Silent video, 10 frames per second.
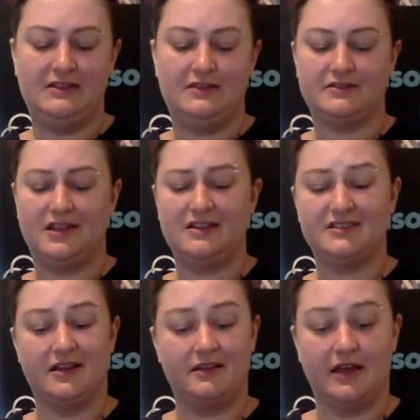there's not a
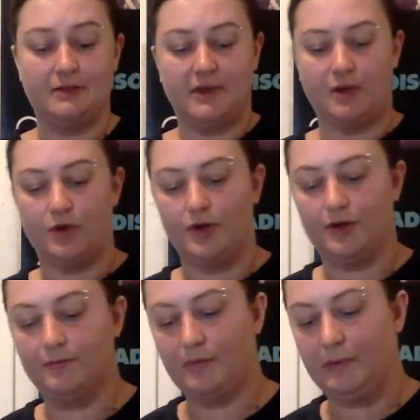ton of that in my
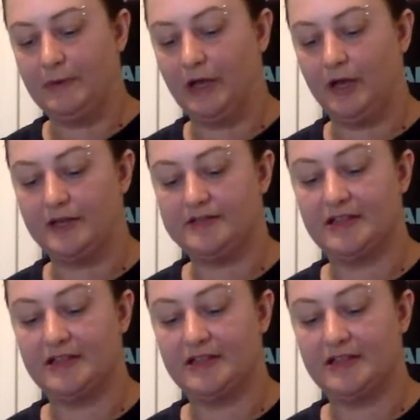world. I'm gonna be honest,